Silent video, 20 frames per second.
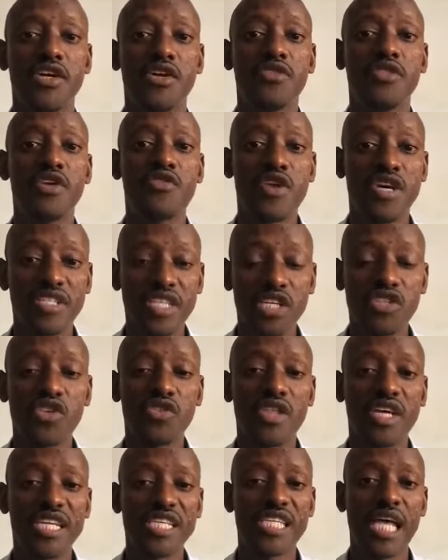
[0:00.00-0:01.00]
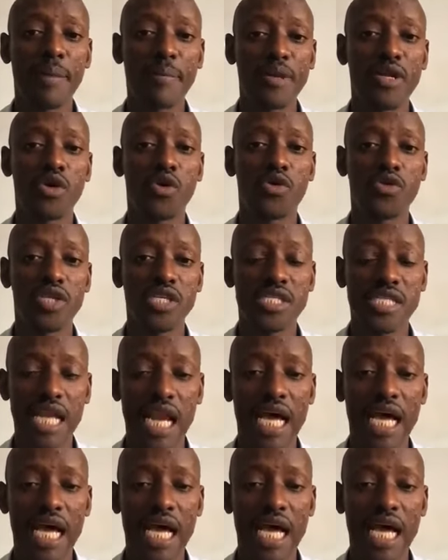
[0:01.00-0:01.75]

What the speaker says: the transaction that is happening on this